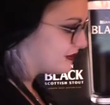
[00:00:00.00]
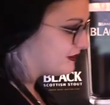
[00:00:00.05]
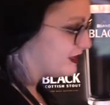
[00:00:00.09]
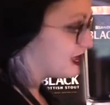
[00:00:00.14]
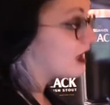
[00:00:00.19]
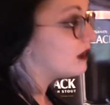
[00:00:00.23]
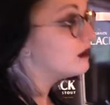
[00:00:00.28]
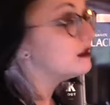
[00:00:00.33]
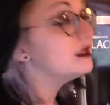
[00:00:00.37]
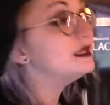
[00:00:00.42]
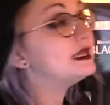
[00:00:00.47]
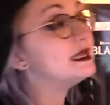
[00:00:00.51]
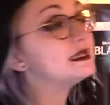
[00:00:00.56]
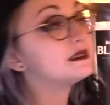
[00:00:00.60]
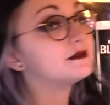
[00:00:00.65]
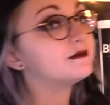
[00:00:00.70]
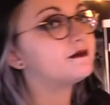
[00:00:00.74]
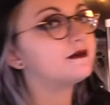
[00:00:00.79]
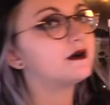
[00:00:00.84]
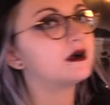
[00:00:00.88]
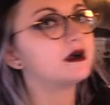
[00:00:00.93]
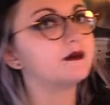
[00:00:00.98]
in the early days
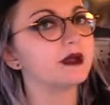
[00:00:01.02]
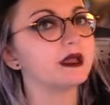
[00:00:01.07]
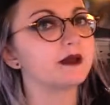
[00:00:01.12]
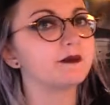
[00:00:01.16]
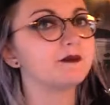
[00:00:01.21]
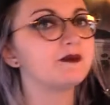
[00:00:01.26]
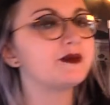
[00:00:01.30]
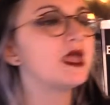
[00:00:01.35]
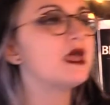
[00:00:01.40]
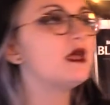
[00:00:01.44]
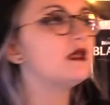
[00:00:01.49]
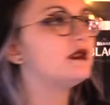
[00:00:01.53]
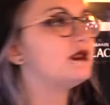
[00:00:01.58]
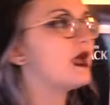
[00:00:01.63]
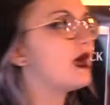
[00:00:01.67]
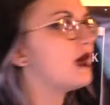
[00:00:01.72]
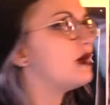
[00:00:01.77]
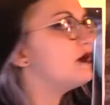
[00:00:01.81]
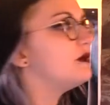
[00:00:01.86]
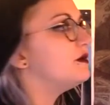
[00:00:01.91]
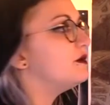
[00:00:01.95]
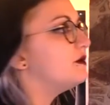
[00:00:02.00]
of farming.
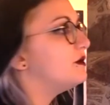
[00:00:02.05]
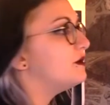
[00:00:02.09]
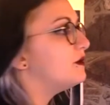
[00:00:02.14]
Now,